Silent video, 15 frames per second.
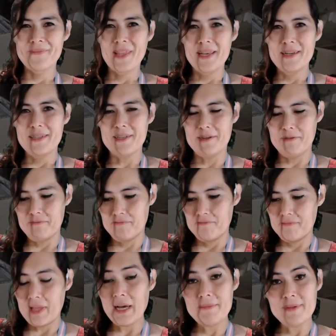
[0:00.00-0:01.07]
So
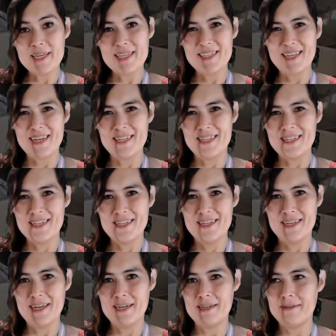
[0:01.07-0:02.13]
that'll be exciting.
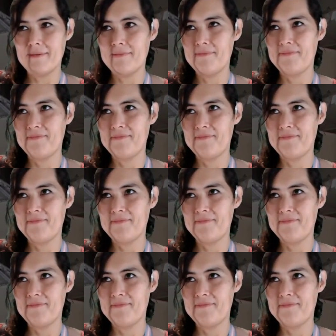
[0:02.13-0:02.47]
I'm